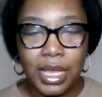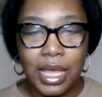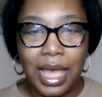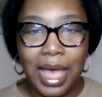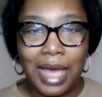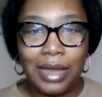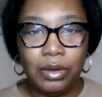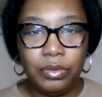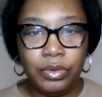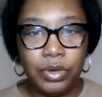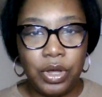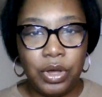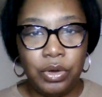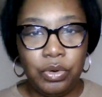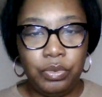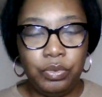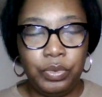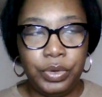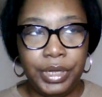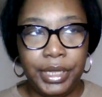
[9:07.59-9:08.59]
I don't know
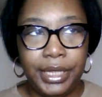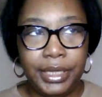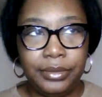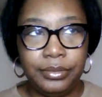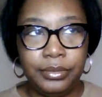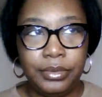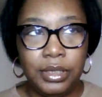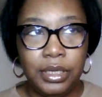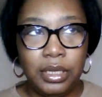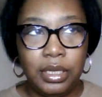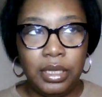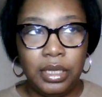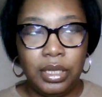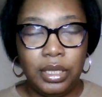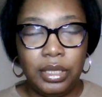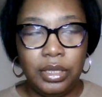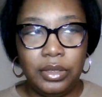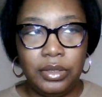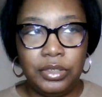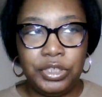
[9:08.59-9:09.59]
what
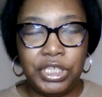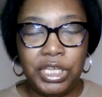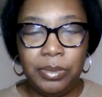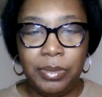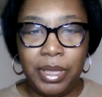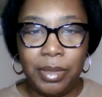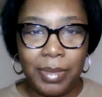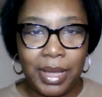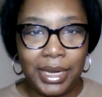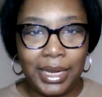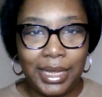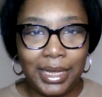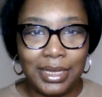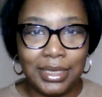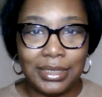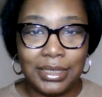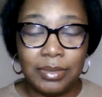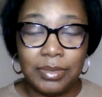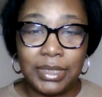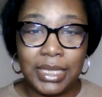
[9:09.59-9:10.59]
she meant by that, because
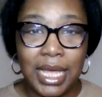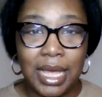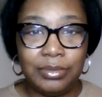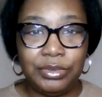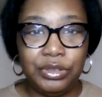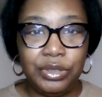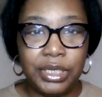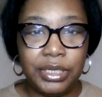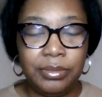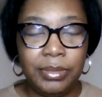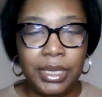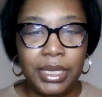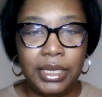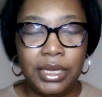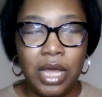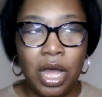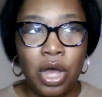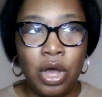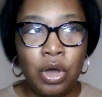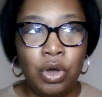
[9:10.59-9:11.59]
sometimes you can mean,
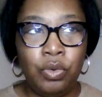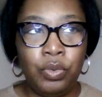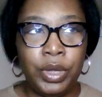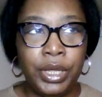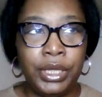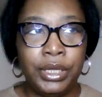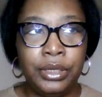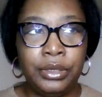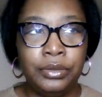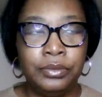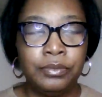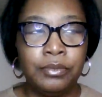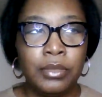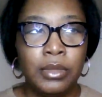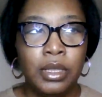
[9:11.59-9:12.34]
oh, well,